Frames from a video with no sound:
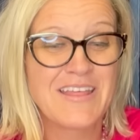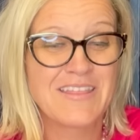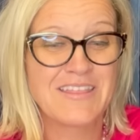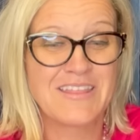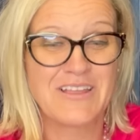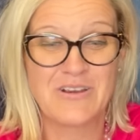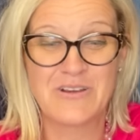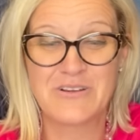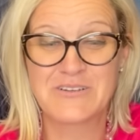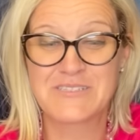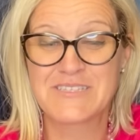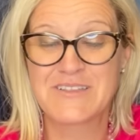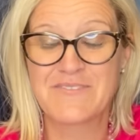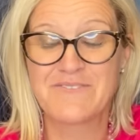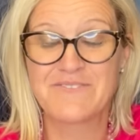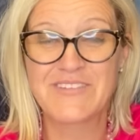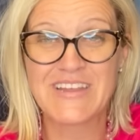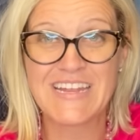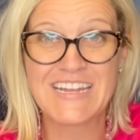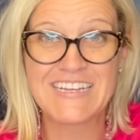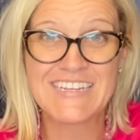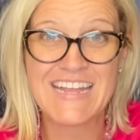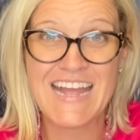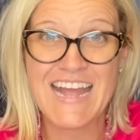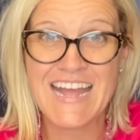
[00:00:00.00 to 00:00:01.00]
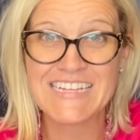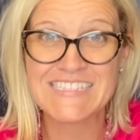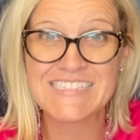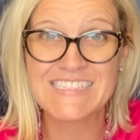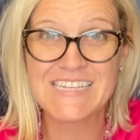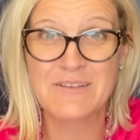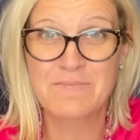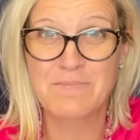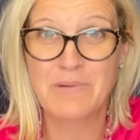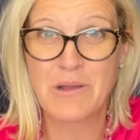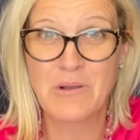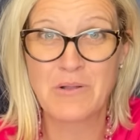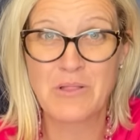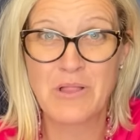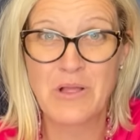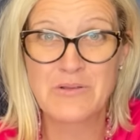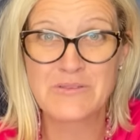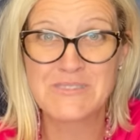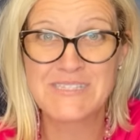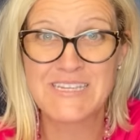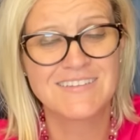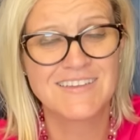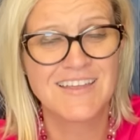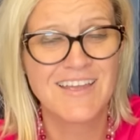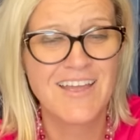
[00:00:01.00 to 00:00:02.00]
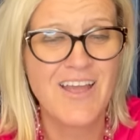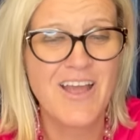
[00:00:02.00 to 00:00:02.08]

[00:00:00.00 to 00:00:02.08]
There are some fantastic bolos.